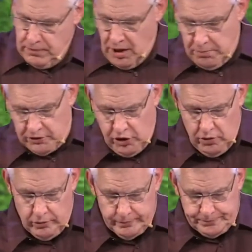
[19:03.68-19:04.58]
Number
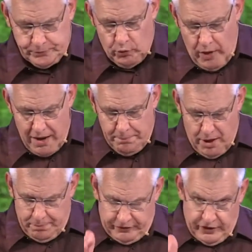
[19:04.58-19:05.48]
two, ramp
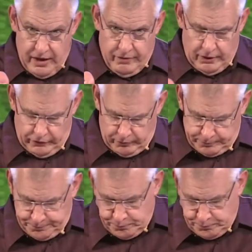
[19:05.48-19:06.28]
up a savings.